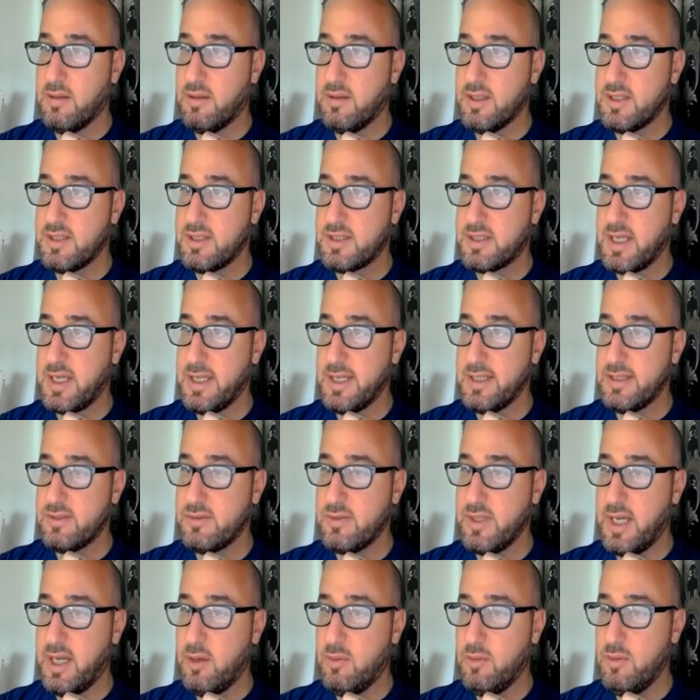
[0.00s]
this case
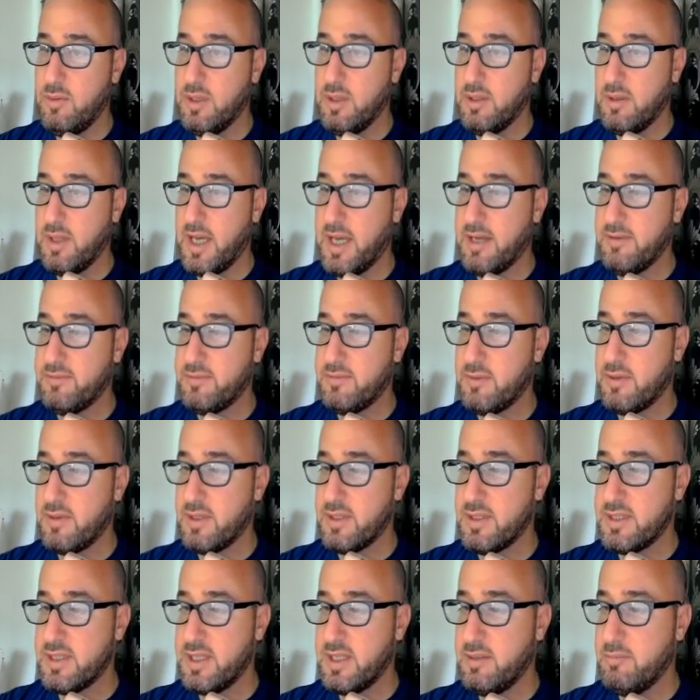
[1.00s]
now after
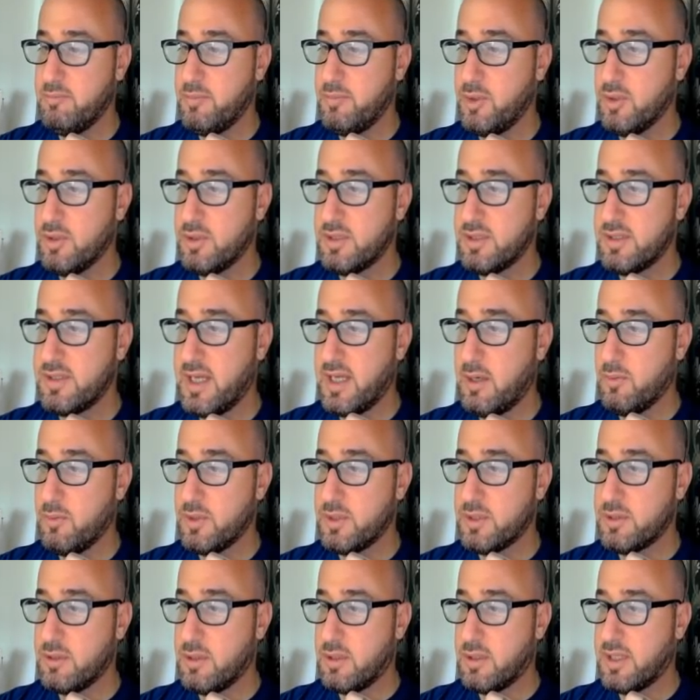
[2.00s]
this impulse that
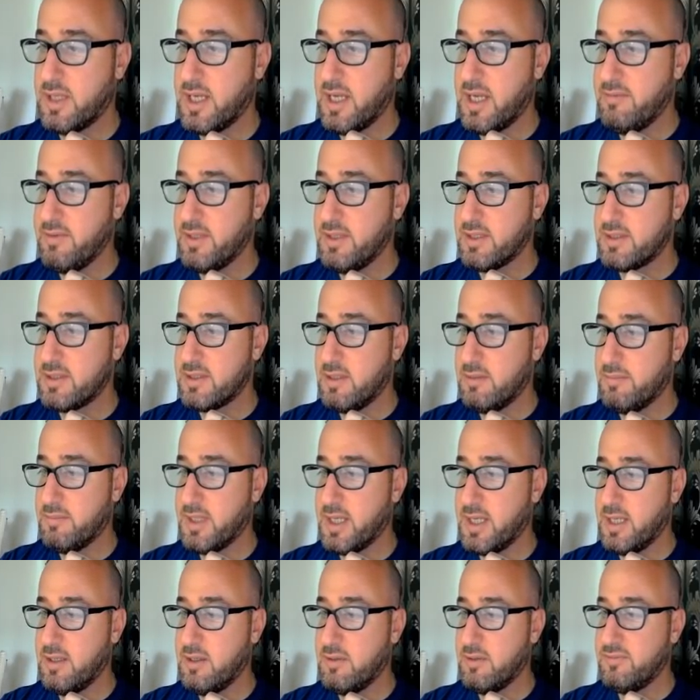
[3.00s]
we start having some
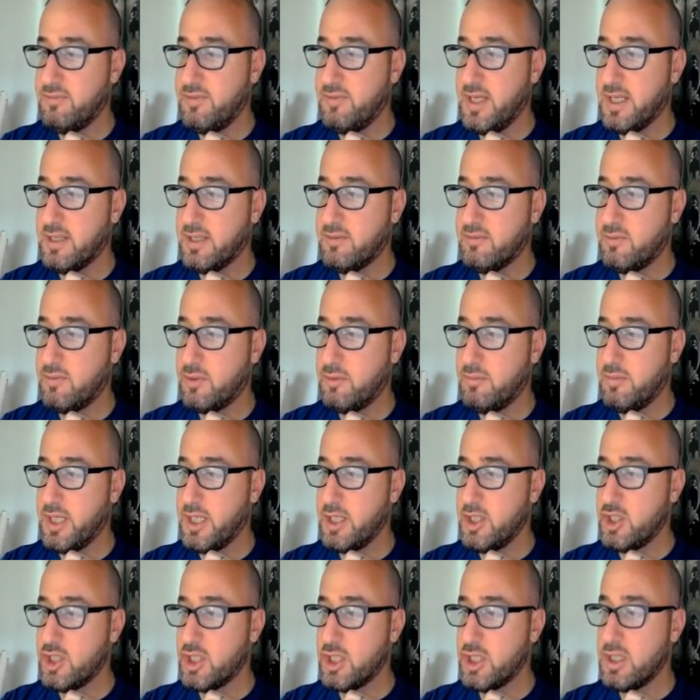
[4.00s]
kind of flat
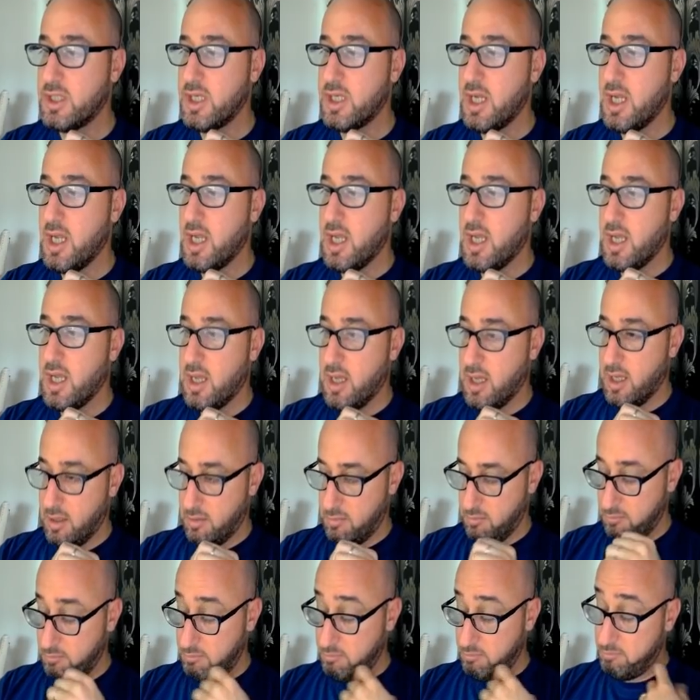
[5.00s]
formation
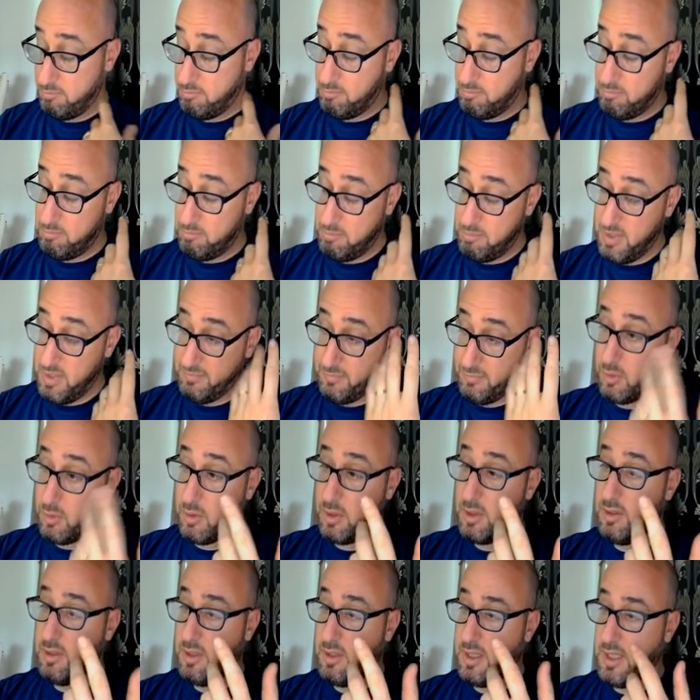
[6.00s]

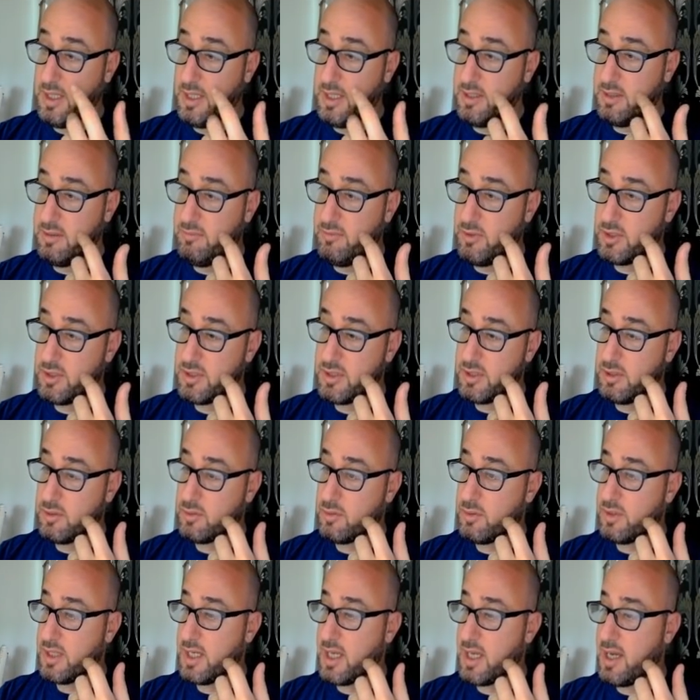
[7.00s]
before any reversal
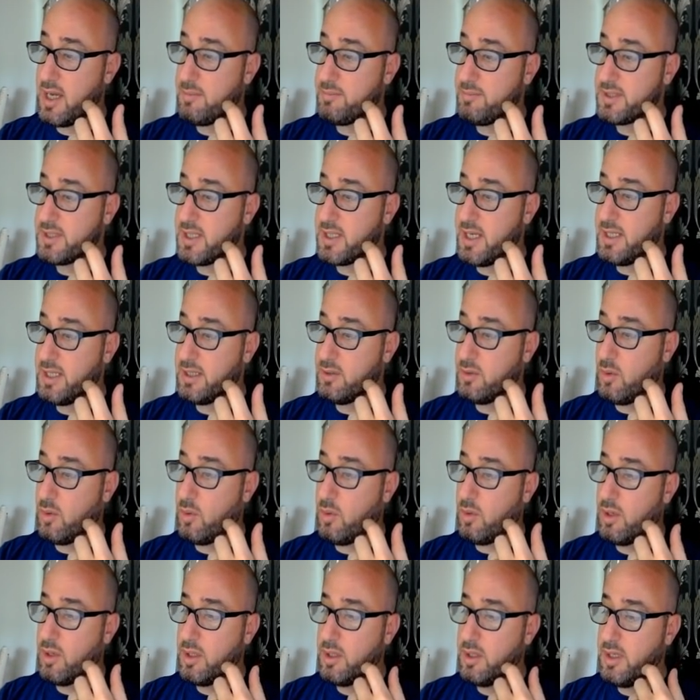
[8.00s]
to the upside
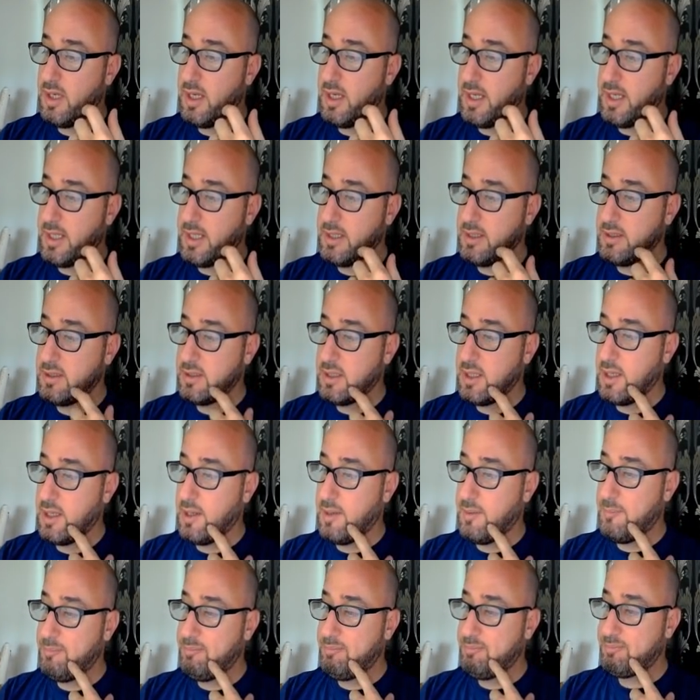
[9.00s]
or a
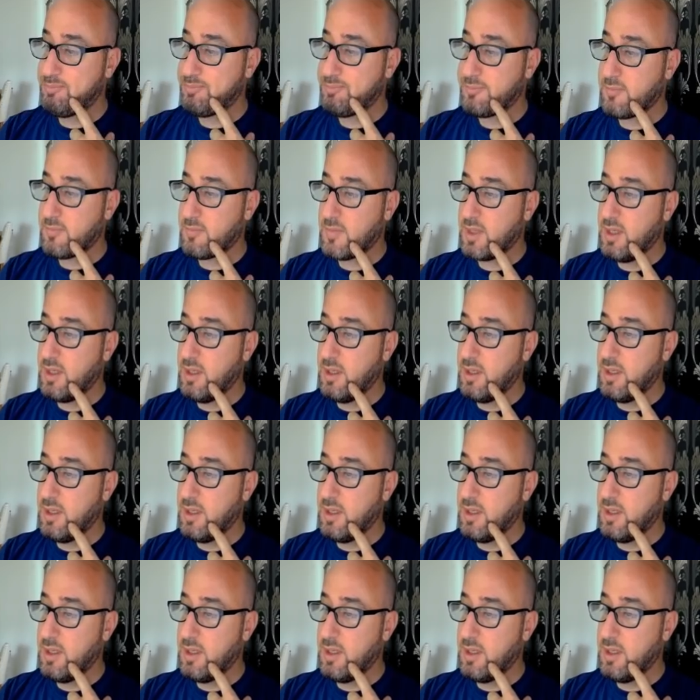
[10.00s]
um, uh,